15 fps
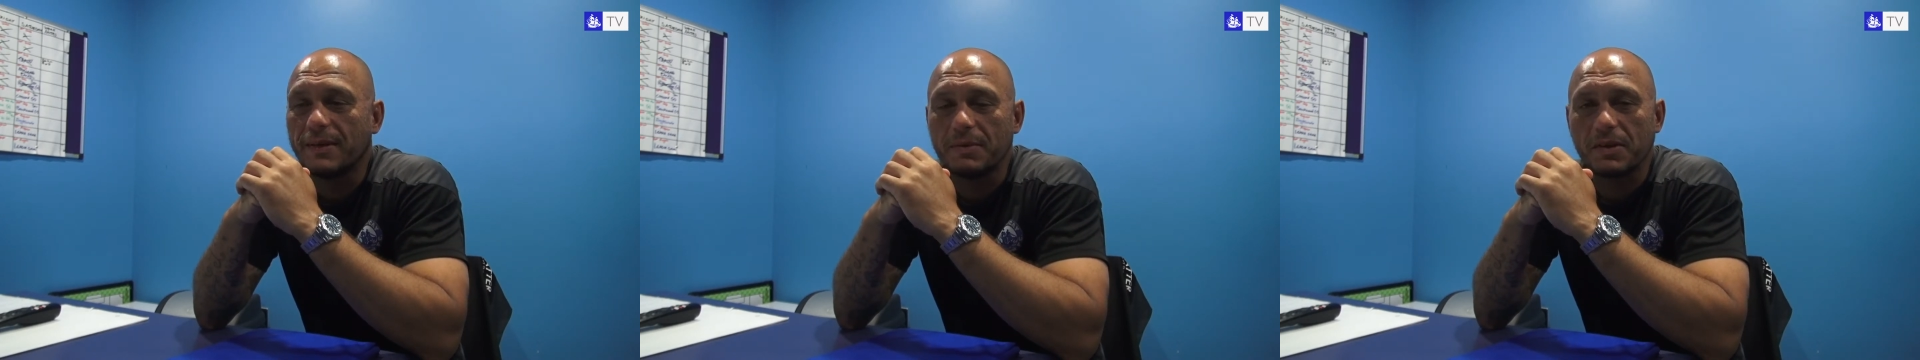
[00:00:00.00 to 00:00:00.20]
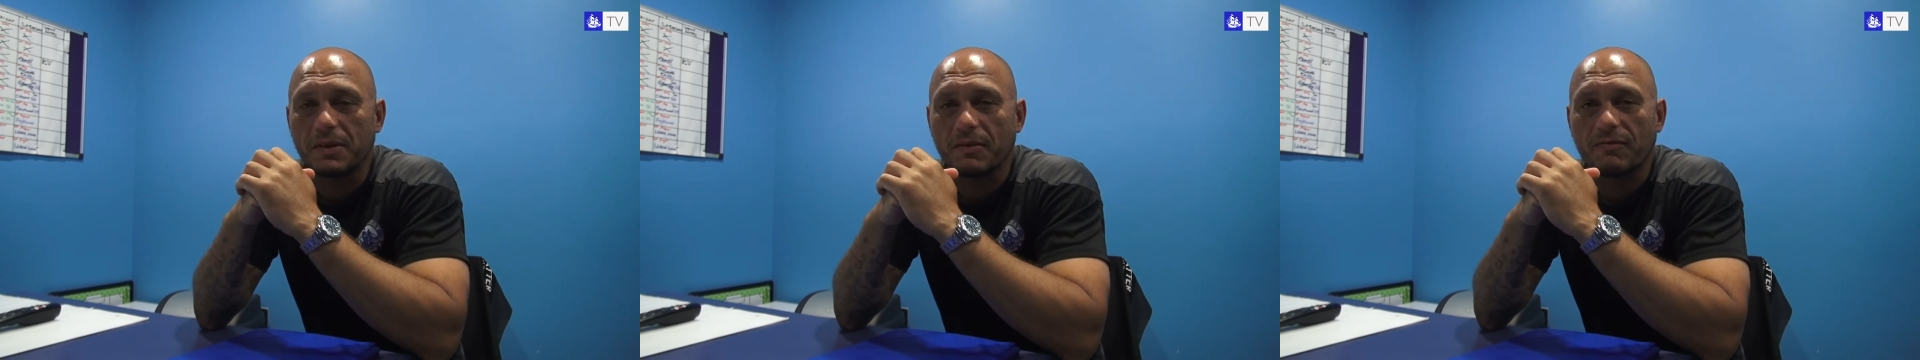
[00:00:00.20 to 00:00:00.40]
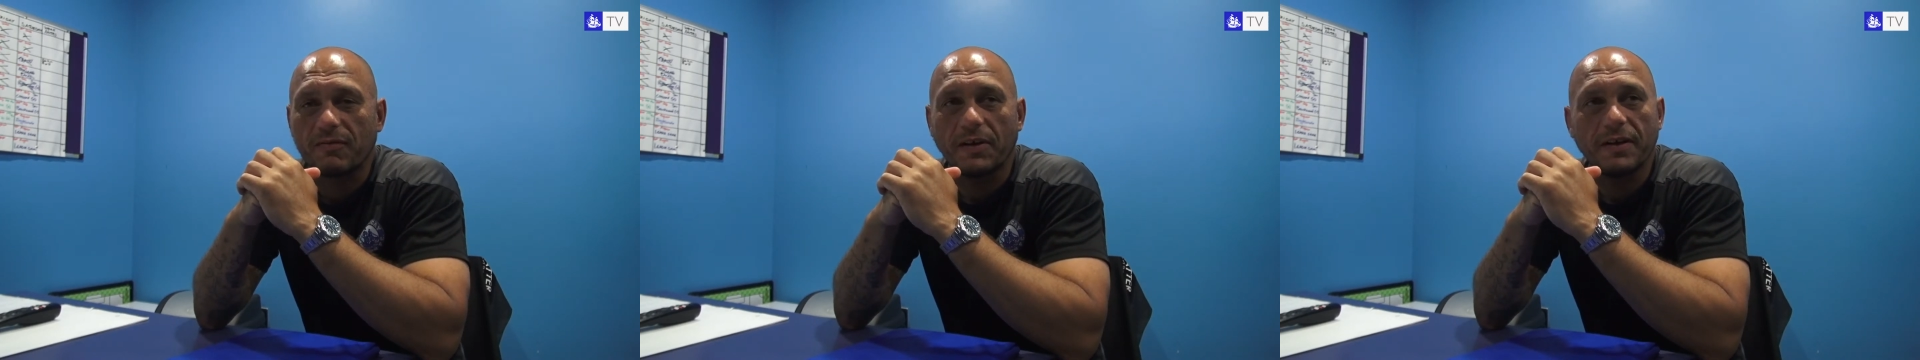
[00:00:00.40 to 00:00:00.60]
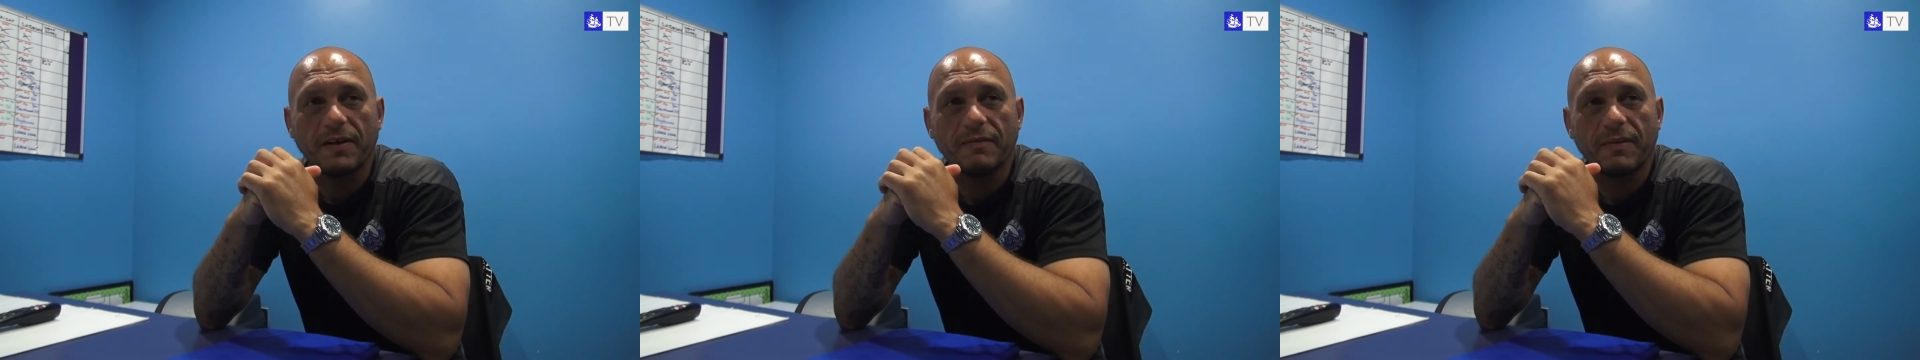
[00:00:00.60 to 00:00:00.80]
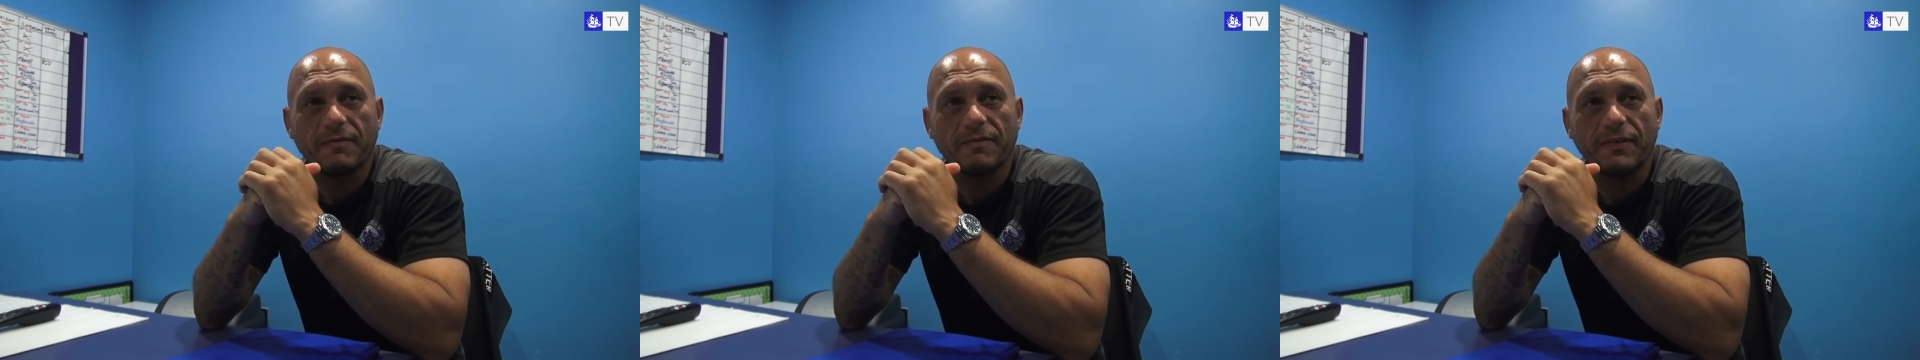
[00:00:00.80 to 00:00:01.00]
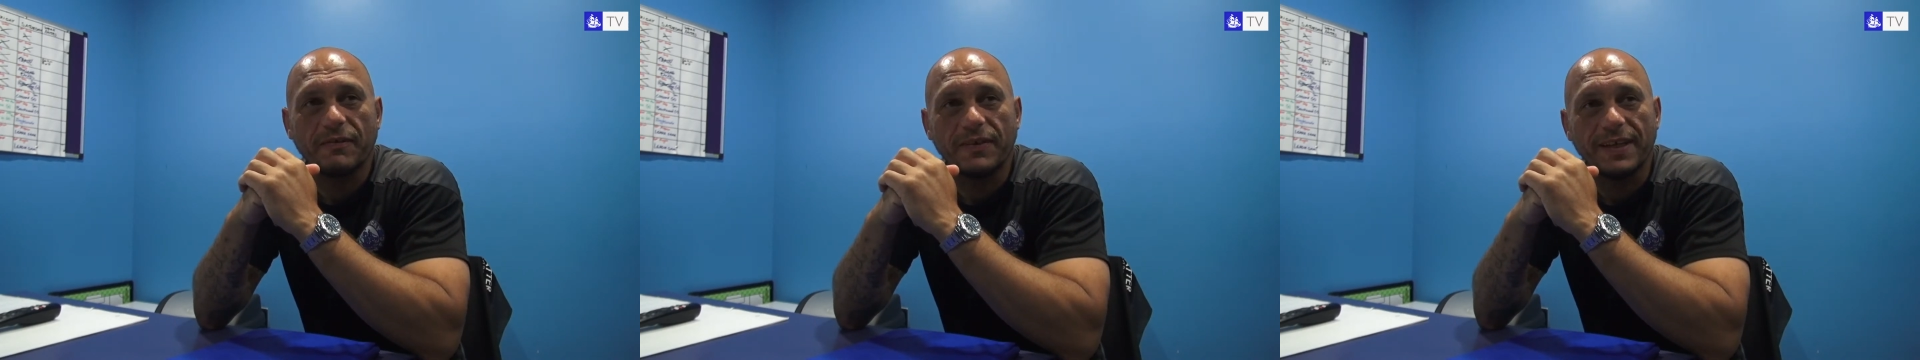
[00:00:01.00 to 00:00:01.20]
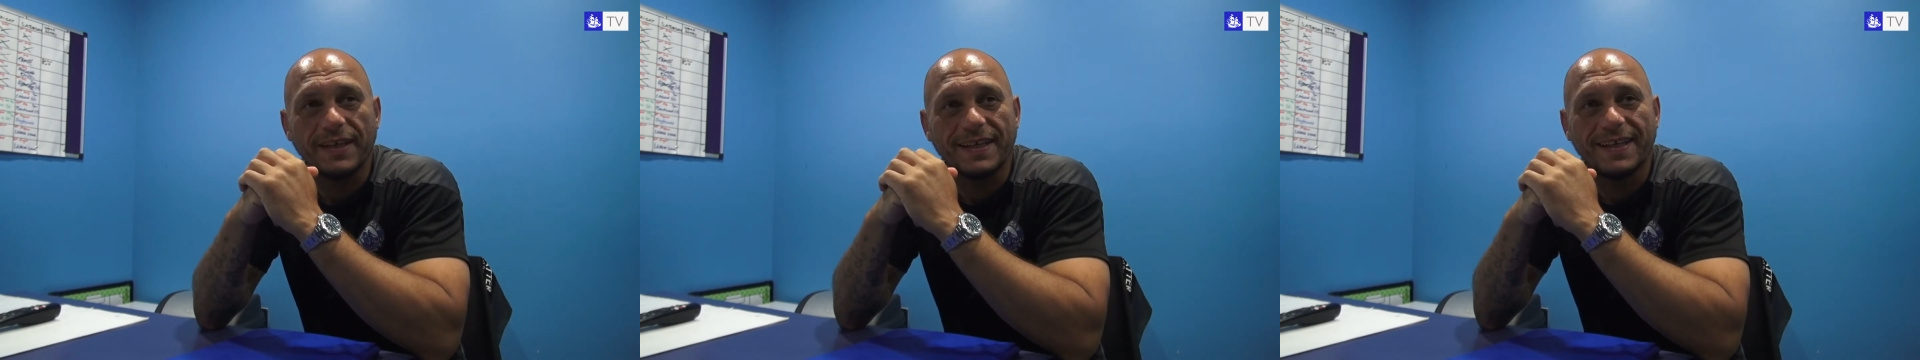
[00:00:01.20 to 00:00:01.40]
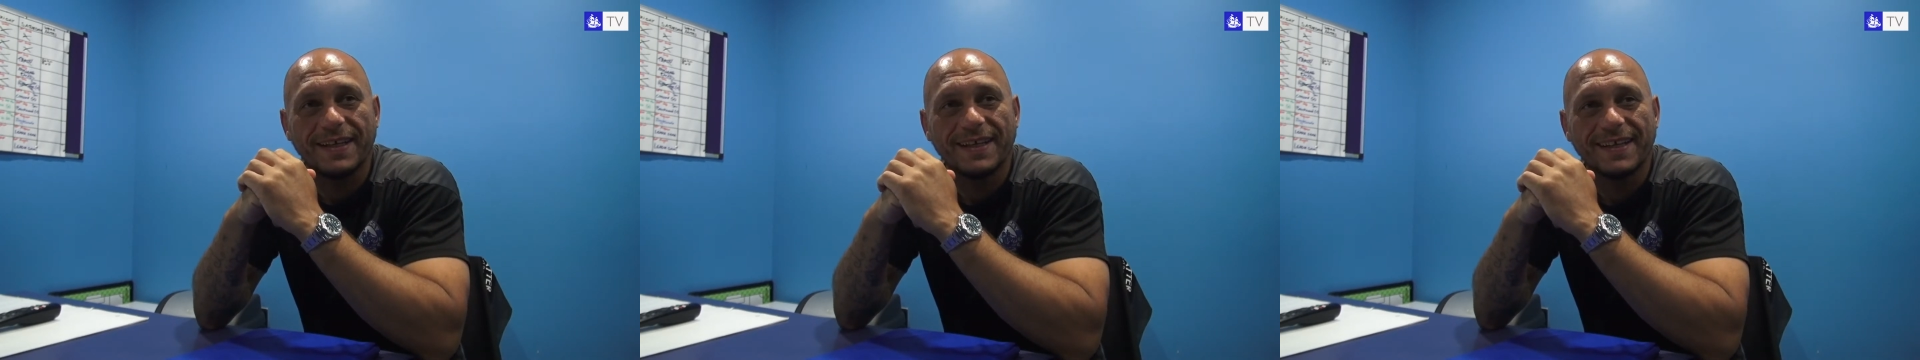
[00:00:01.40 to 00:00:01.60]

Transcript: was at the front of everything.